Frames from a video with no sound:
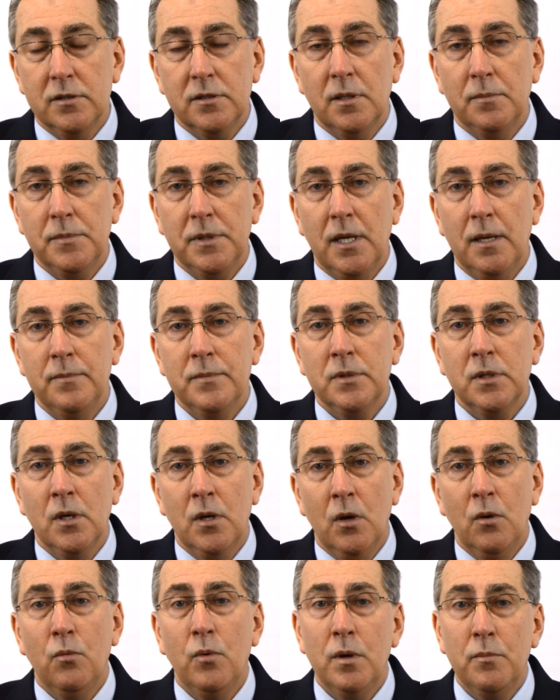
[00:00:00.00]
sometimes.
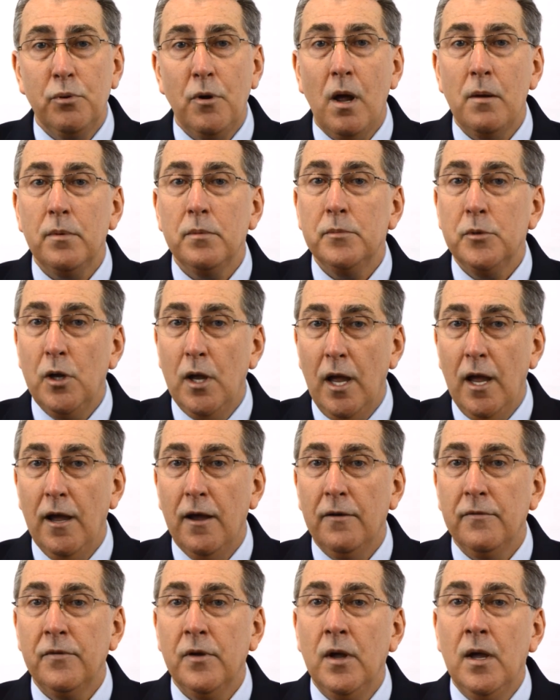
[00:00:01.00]
One problem you
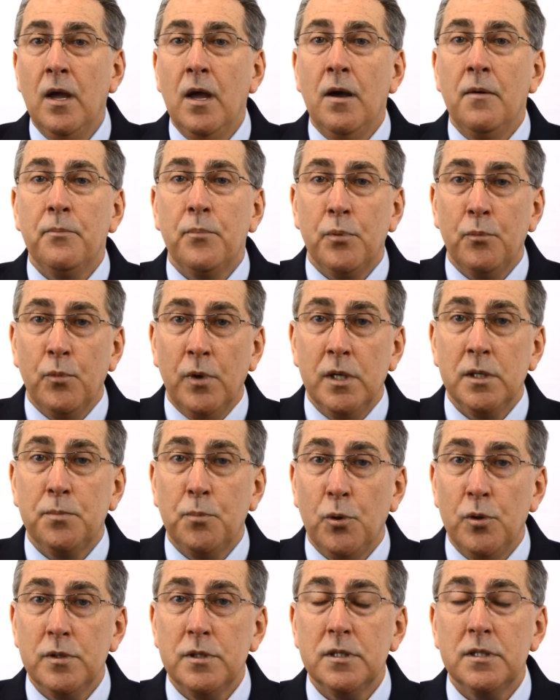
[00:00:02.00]
have is
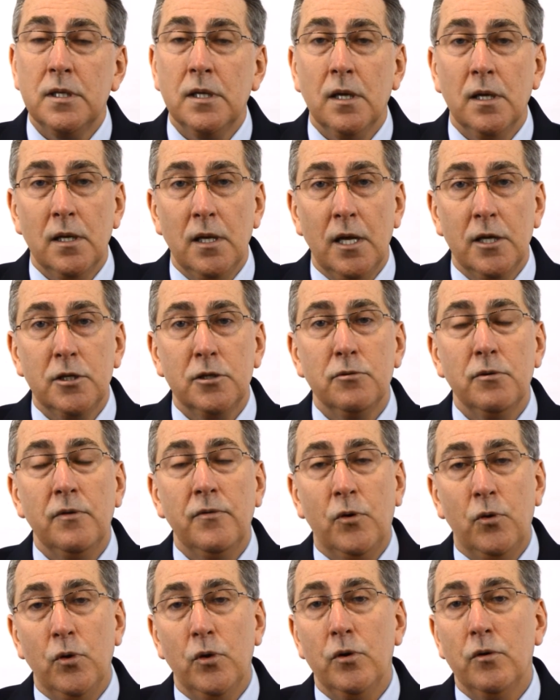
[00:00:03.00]
purchasing a luxury
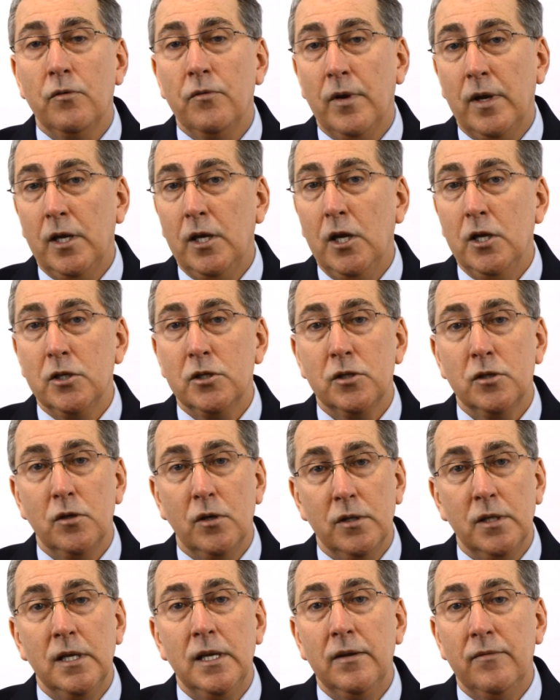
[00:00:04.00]
good or vacation
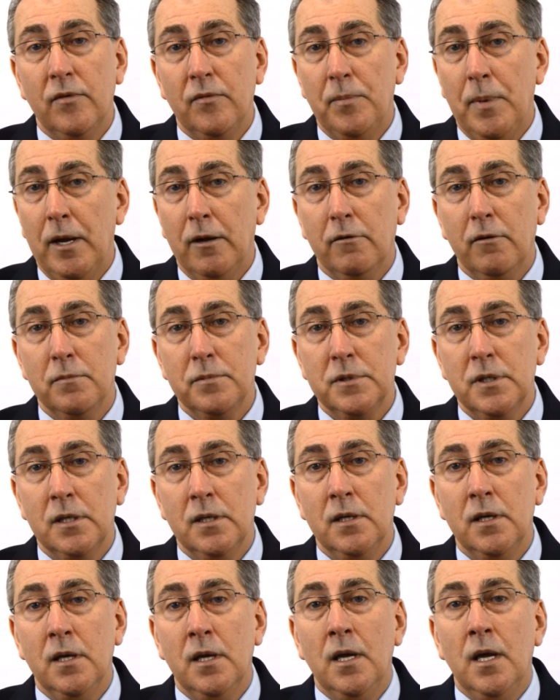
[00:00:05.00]
on the eve of bankruptcy.
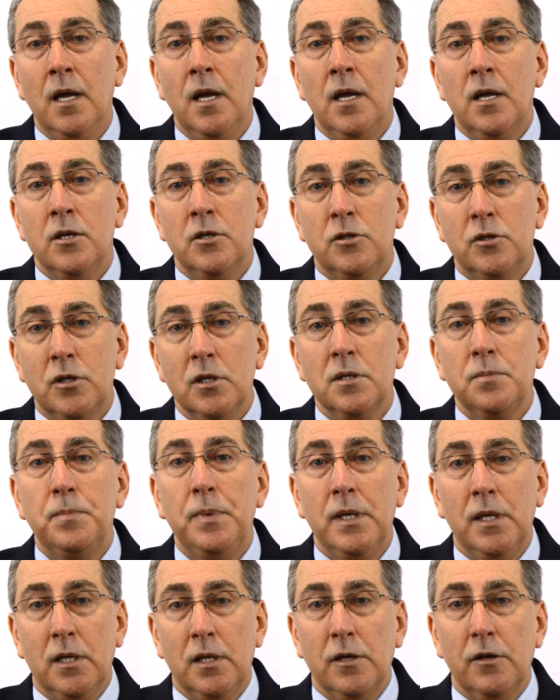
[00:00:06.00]
Just to
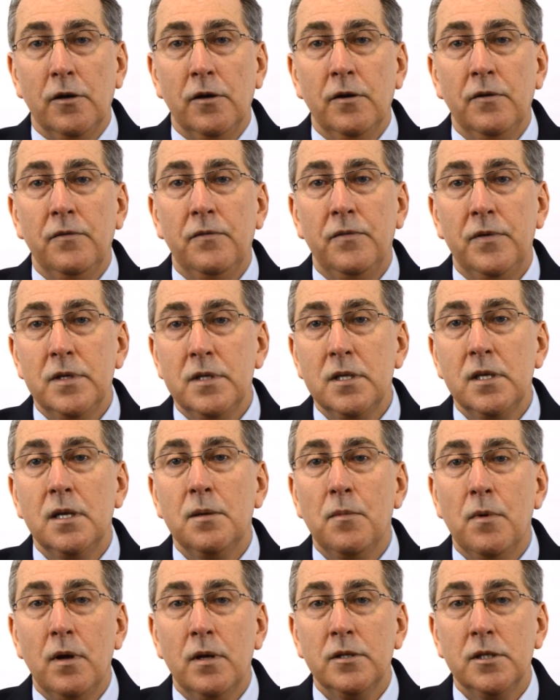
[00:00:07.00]
be clear,
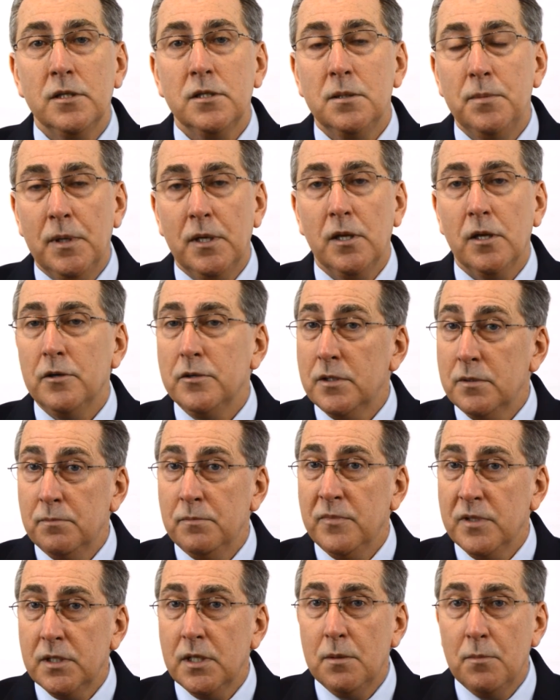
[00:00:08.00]
visiting
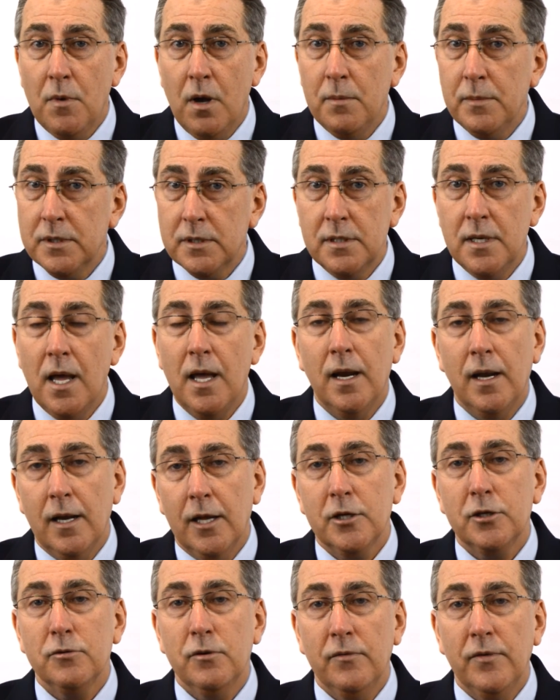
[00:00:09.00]
mom is not a
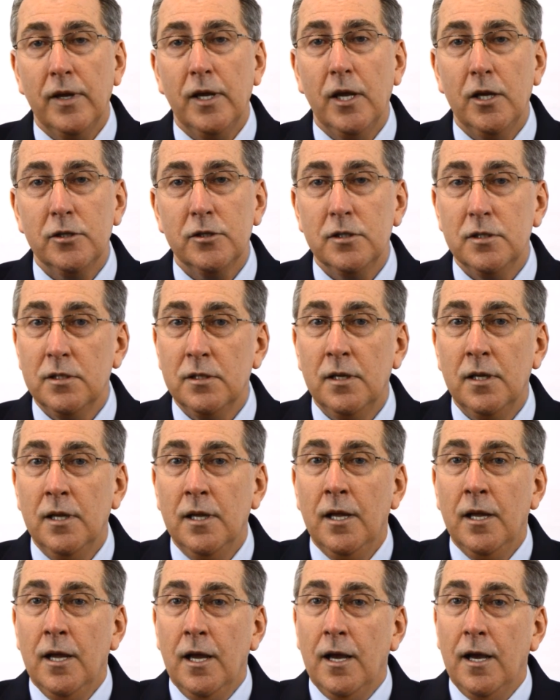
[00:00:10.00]
luxury vacation.
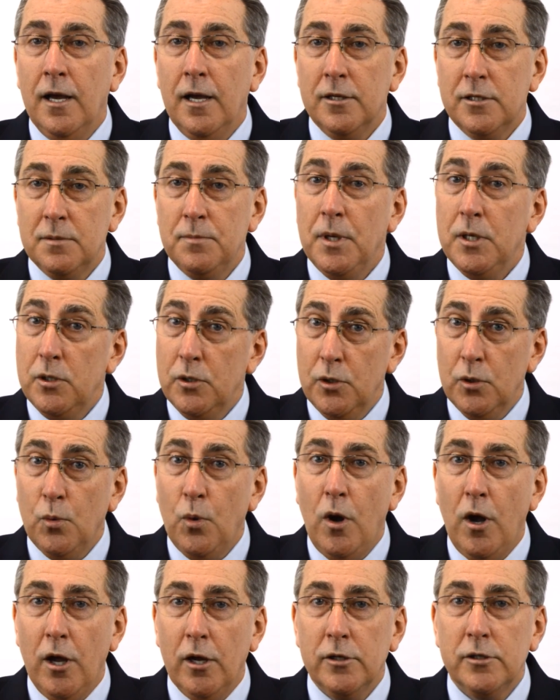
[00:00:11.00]
She may do your
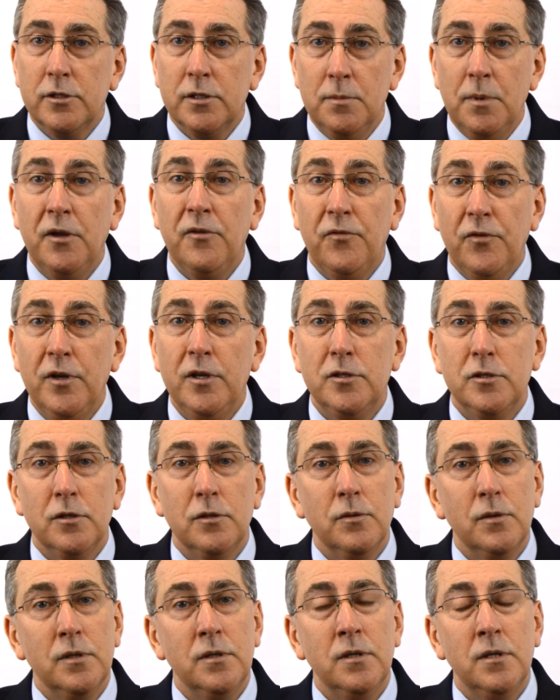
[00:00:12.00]
wash, she may feed
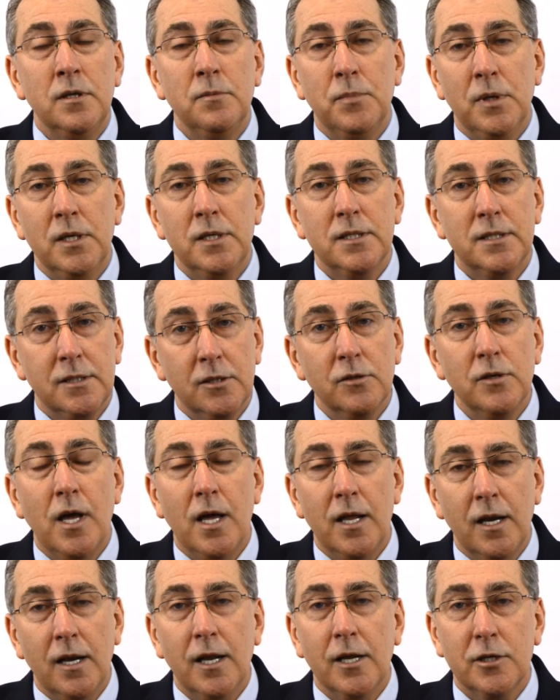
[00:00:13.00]
you, but it's still
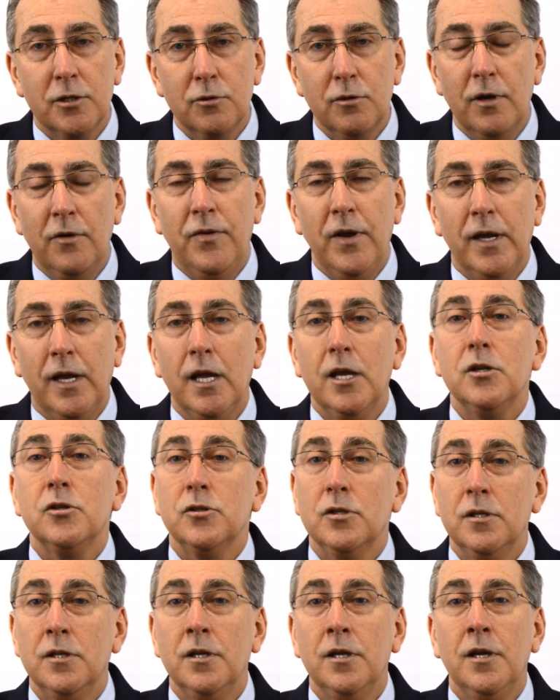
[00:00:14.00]
not a luxury vacation.